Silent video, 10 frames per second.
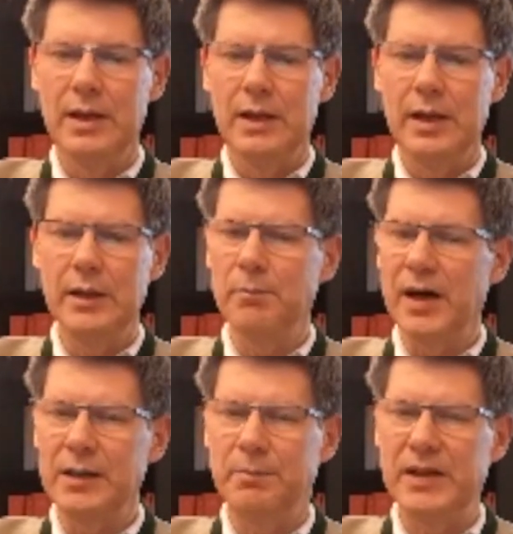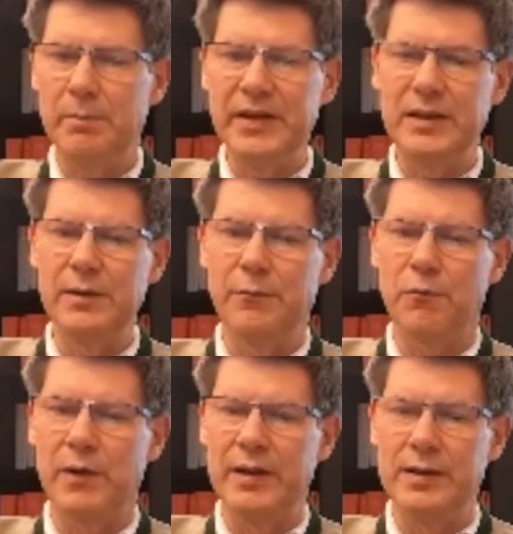It might be a bit
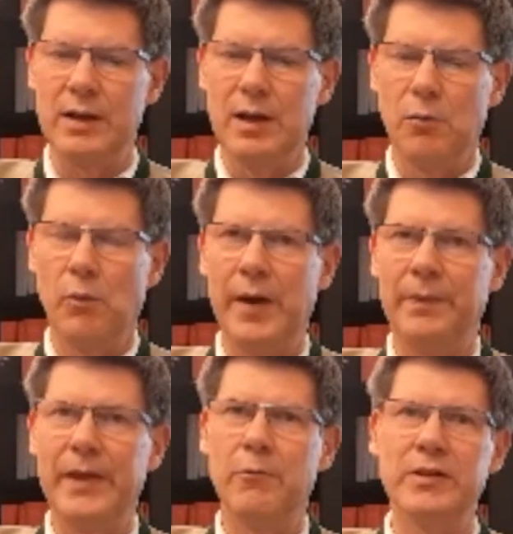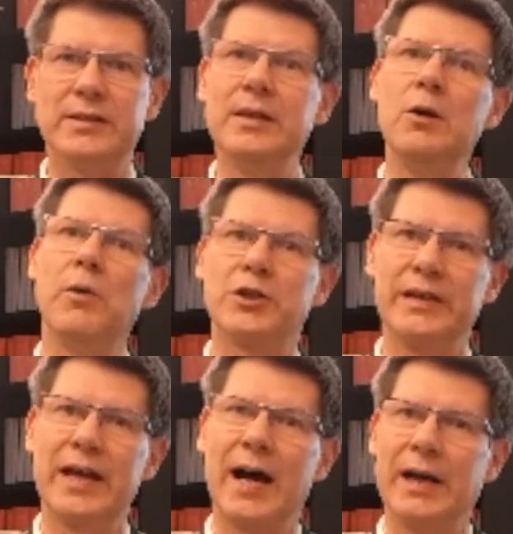different when there is no
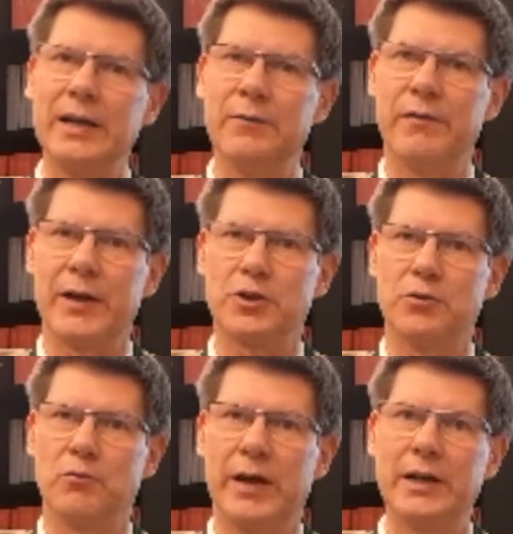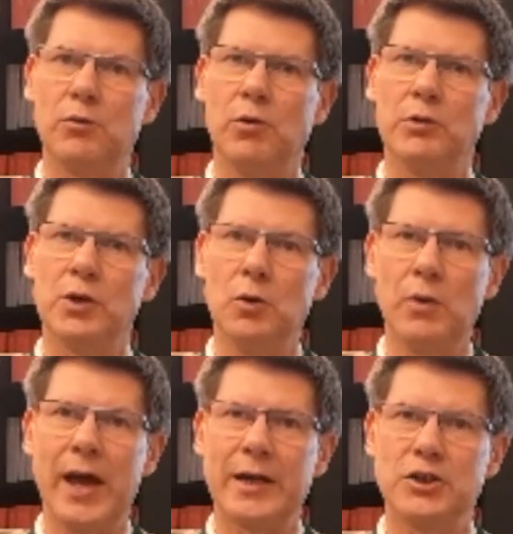actually high infection rate or no
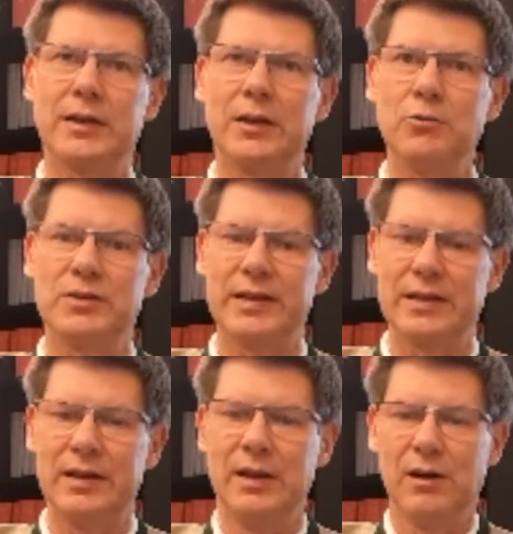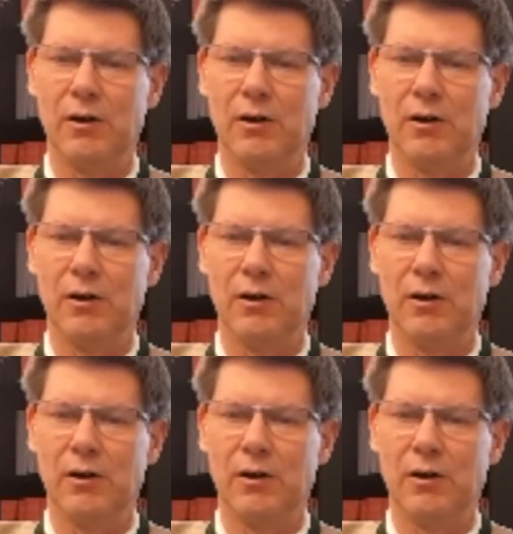actual closing